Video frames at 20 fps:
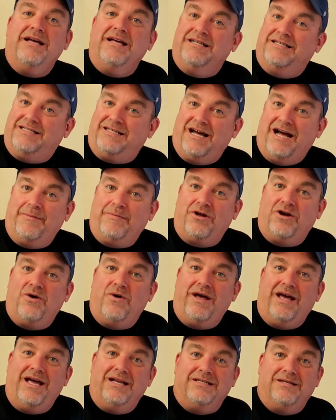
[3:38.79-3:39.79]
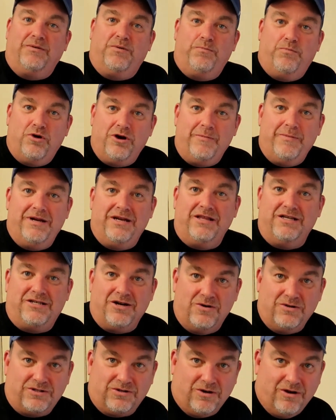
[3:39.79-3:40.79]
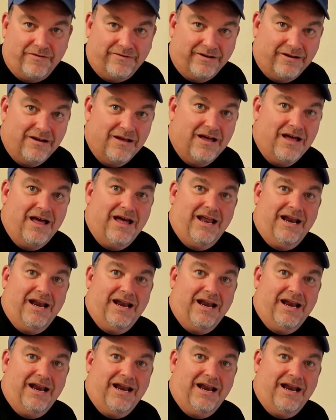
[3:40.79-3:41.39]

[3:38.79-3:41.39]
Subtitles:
it's time to go ahead and put them into the toaster oven.